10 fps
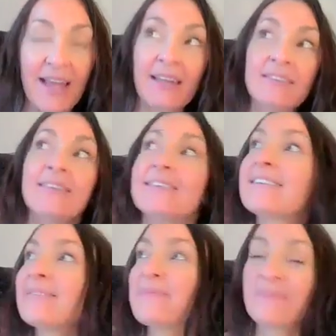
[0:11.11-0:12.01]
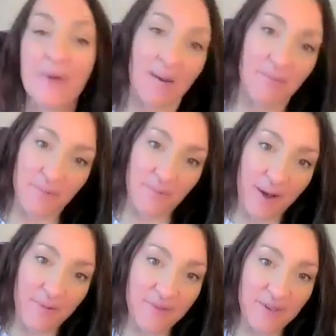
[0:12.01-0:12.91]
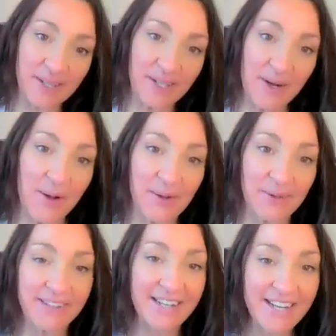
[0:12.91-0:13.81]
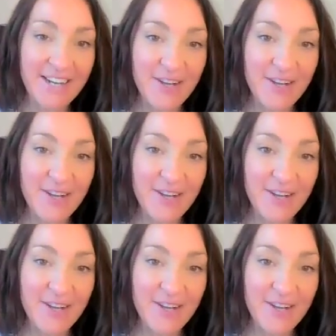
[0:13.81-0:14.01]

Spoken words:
and I'm feeling called